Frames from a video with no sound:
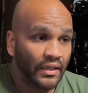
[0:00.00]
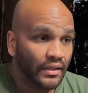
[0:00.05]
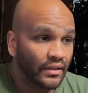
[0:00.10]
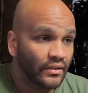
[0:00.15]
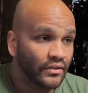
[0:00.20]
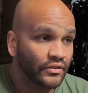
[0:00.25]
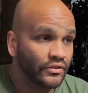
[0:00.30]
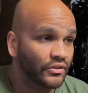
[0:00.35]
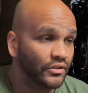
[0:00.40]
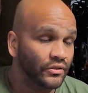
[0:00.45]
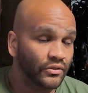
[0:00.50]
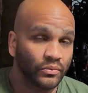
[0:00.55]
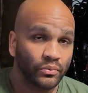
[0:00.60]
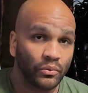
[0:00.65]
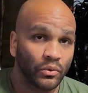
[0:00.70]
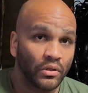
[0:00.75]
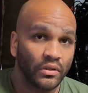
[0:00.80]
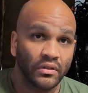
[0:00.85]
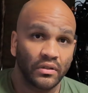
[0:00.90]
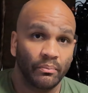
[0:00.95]
it's just
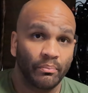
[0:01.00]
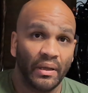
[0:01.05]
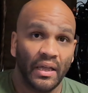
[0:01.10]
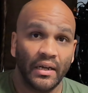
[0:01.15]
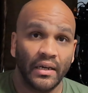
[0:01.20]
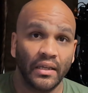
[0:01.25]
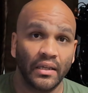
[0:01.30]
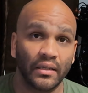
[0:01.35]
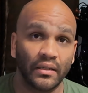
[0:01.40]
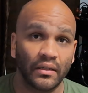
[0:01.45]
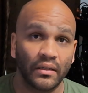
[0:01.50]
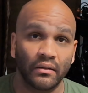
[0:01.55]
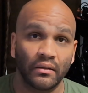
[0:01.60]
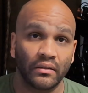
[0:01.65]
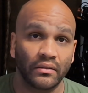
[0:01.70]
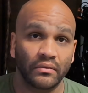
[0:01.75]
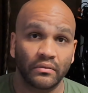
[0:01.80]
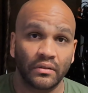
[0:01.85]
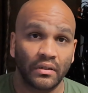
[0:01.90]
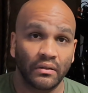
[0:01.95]
worth the penny.
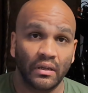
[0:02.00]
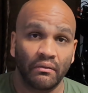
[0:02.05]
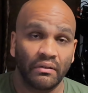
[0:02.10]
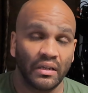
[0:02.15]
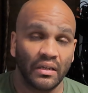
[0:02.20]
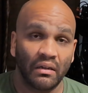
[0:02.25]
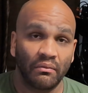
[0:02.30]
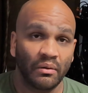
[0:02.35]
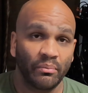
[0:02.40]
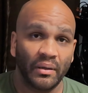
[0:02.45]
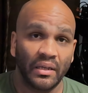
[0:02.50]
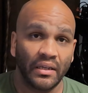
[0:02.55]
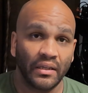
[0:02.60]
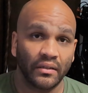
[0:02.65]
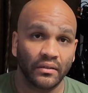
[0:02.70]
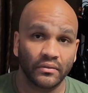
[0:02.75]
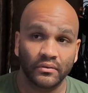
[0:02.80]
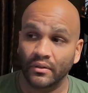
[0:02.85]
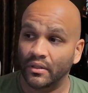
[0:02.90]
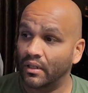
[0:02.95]
It's every penny.